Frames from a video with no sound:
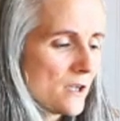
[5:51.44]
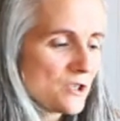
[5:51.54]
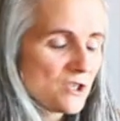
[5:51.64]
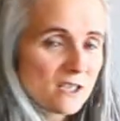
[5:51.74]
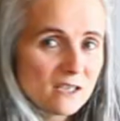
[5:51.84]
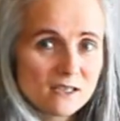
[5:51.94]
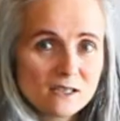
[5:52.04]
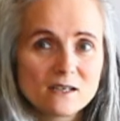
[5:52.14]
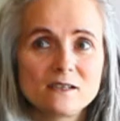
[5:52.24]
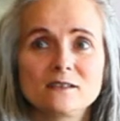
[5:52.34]

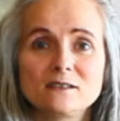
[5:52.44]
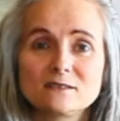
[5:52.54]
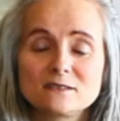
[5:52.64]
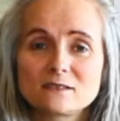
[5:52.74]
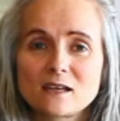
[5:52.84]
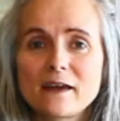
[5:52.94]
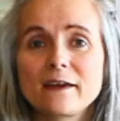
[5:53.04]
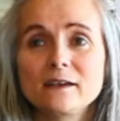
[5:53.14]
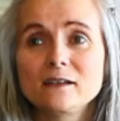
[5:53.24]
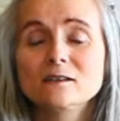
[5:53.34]
She is
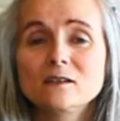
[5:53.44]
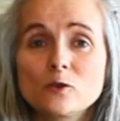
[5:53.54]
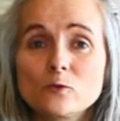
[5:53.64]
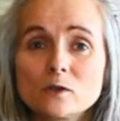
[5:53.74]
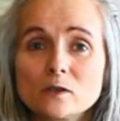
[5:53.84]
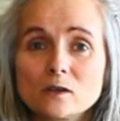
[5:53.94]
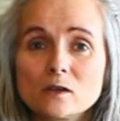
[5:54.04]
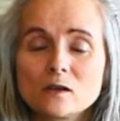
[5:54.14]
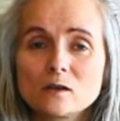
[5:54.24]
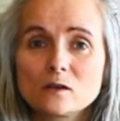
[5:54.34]
a
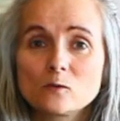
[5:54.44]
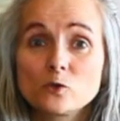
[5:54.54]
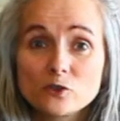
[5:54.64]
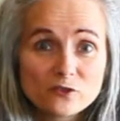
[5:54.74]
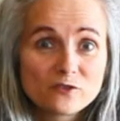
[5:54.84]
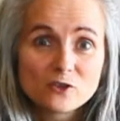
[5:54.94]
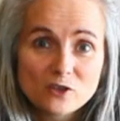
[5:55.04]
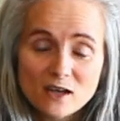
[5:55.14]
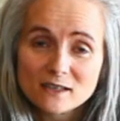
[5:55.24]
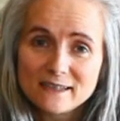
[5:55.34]
wonderful,
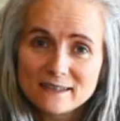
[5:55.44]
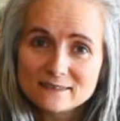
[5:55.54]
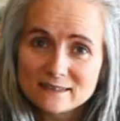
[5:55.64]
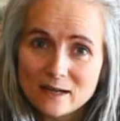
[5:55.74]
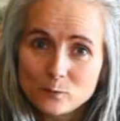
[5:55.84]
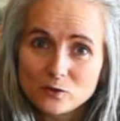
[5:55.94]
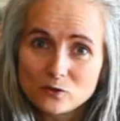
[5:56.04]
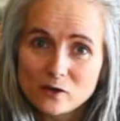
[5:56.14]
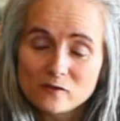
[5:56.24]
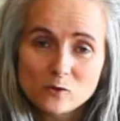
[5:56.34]
godly
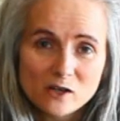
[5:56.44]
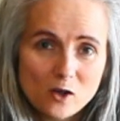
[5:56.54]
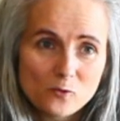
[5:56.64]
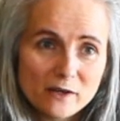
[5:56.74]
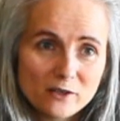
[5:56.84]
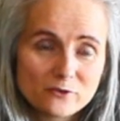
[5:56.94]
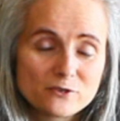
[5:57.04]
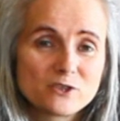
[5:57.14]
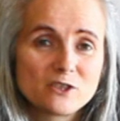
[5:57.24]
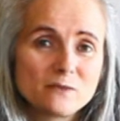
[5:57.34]
example of what a homemaker
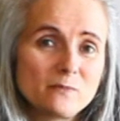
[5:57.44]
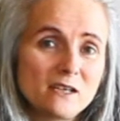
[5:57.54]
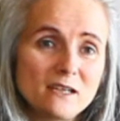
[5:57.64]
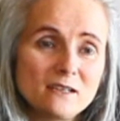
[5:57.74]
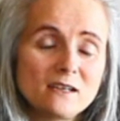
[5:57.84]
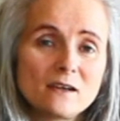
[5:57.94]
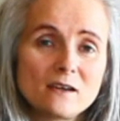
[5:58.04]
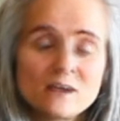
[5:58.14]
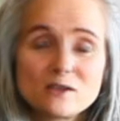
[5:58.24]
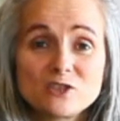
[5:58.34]
should be.
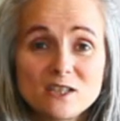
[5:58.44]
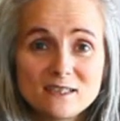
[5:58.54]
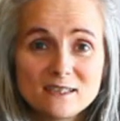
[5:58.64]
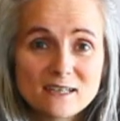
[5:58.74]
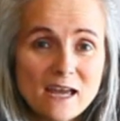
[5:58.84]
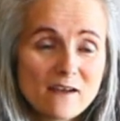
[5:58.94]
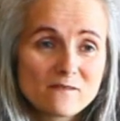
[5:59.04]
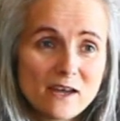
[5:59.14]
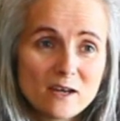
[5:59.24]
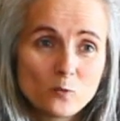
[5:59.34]
She did
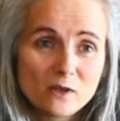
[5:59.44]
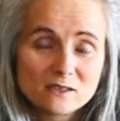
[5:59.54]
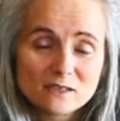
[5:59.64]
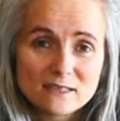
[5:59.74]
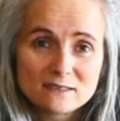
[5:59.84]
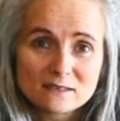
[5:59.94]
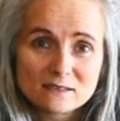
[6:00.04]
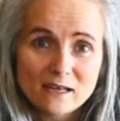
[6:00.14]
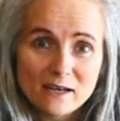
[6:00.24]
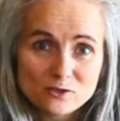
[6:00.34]
have a weekly
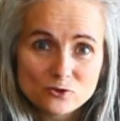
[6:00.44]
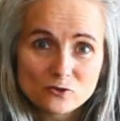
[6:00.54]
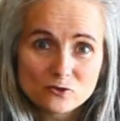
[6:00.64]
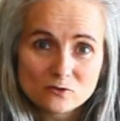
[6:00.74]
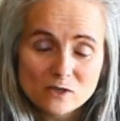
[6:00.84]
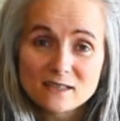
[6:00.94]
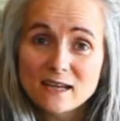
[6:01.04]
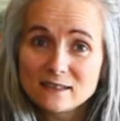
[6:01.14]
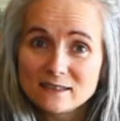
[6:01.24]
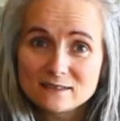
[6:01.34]
schedule, a
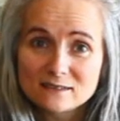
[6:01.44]
daily